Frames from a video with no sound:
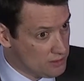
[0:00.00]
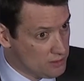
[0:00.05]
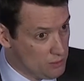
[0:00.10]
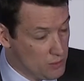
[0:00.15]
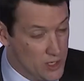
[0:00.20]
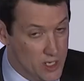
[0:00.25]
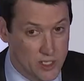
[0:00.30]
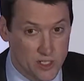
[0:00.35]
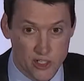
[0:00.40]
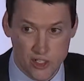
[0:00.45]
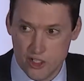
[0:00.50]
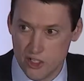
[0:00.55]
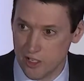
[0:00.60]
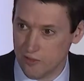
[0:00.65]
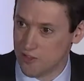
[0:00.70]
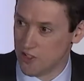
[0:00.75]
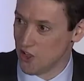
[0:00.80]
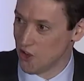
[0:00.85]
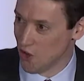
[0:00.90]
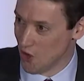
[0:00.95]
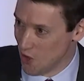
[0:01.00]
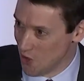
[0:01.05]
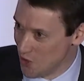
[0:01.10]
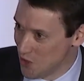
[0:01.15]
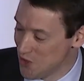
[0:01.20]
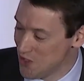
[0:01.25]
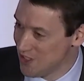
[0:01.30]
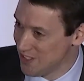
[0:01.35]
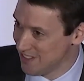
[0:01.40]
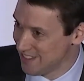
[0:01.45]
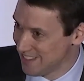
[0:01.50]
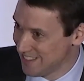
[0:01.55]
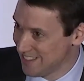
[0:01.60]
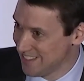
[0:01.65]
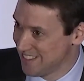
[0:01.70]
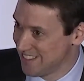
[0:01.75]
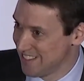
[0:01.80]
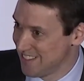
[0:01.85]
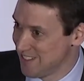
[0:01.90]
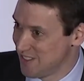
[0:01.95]
We need to shift our own
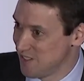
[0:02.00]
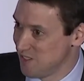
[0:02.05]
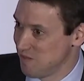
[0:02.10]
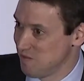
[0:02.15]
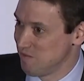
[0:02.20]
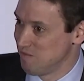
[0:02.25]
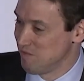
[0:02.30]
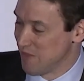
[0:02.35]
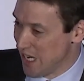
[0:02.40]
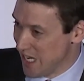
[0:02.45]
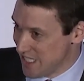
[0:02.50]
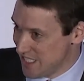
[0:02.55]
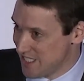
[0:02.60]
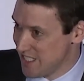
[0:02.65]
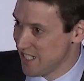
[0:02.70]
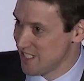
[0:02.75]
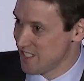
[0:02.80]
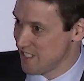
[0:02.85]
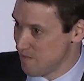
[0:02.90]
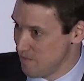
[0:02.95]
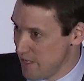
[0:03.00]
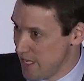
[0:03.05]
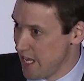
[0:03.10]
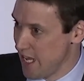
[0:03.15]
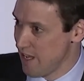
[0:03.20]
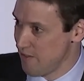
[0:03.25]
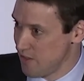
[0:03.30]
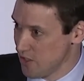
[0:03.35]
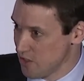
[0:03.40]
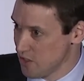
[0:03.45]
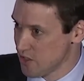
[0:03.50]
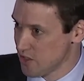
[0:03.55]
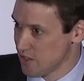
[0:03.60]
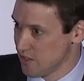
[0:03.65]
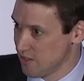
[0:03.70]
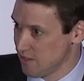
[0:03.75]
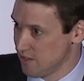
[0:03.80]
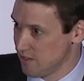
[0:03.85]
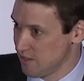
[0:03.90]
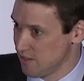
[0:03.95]
mindsets and
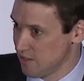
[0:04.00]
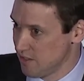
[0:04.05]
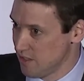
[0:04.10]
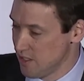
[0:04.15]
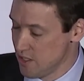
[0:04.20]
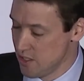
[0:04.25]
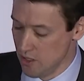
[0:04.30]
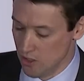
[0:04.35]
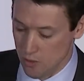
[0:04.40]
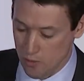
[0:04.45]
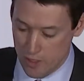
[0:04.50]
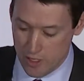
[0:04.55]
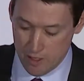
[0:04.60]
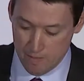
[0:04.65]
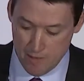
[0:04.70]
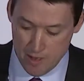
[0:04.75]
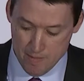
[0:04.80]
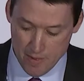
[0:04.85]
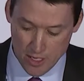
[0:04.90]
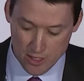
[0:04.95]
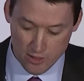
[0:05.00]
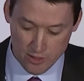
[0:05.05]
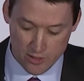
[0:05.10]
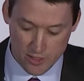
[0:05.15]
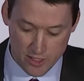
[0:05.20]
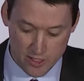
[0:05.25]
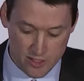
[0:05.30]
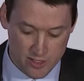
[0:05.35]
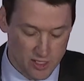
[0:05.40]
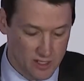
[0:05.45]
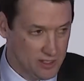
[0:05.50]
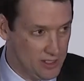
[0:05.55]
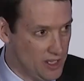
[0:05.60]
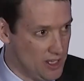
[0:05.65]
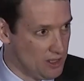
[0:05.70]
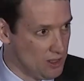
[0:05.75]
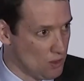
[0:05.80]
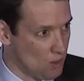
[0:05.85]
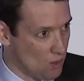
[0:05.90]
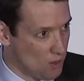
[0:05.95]
behaviors so that we can be better at this. And
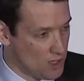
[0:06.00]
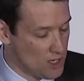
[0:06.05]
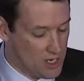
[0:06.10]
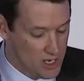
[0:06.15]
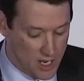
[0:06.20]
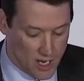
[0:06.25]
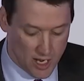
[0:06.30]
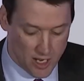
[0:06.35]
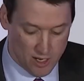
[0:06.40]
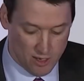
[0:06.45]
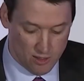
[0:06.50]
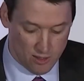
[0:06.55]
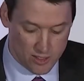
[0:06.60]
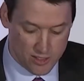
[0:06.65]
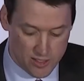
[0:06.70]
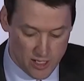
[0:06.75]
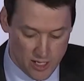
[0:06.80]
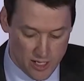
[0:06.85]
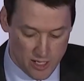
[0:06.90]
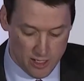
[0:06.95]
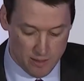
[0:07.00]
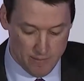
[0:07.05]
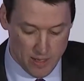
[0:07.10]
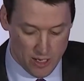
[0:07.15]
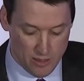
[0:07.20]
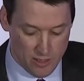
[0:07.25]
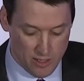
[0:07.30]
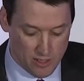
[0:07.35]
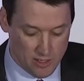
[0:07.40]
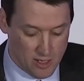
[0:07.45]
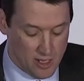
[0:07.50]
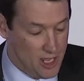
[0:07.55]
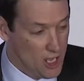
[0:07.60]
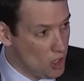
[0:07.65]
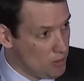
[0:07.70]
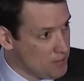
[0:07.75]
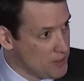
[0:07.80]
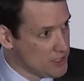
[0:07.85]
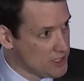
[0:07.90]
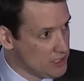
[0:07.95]
Lauren and I are excited about
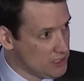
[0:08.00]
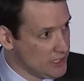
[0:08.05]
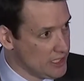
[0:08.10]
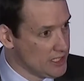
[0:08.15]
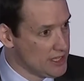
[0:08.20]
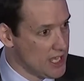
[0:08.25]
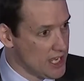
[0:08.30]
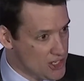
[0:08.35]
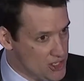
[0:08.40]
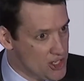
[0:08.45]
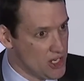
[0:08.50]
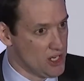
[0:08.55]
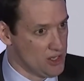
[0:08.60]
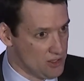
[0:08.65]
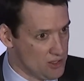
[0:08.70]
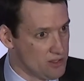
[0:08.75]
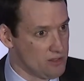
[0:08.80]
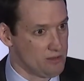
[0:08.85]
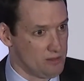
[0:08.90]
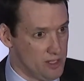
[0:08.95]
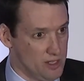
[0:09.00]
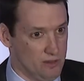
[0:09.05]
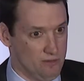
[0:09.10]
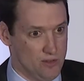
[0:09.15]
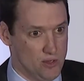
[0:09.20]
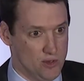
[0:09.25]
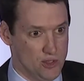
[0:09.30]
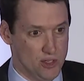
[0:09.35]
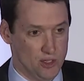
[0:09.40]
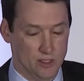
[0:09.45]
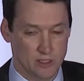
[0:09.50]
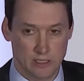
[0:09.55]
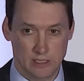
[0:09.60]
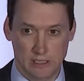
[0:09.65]
helping to lead that change in the future.